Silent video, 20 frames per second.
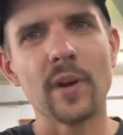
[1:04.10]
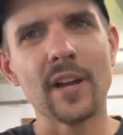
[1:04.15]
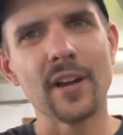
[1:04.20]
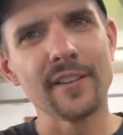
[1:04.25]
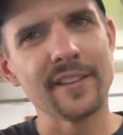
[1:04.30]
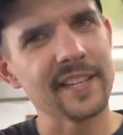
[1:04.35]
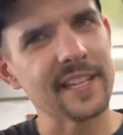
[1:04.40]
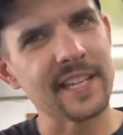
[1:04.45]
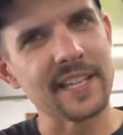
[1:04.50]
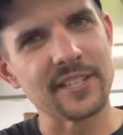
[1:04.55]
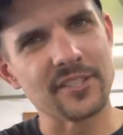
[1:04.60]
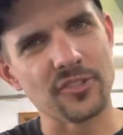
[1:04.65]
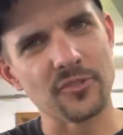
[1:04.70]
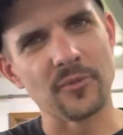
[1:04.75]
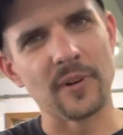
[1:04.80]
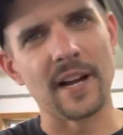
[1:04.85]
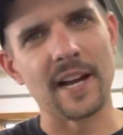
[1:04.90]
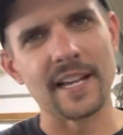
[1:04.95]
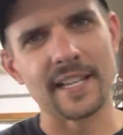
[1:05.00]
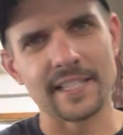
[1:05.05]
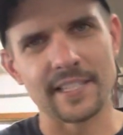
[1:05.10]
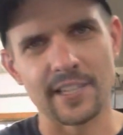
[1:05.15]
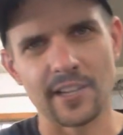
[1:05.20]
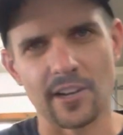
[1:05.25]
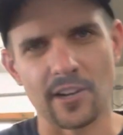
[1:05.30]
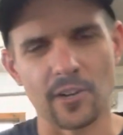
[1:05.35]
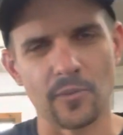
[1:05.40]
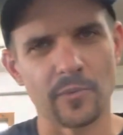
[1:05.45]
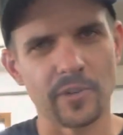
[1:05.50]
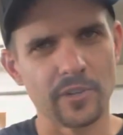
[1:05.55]
only get 2 eyes,
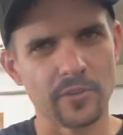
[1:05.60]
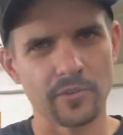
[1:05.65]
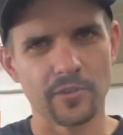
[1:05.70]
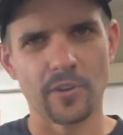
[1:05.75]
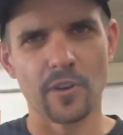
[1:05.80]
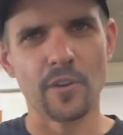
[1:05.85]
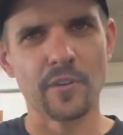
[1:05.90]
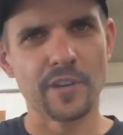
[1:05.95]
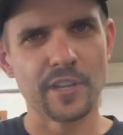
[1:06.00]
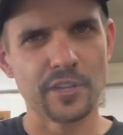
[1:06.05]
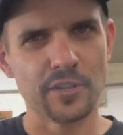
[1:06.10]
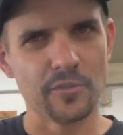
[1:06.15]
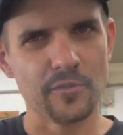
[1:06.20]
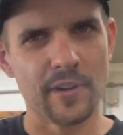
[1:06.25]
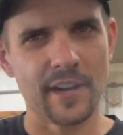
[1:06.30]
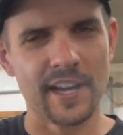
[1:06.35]
y'all. We don't grow any new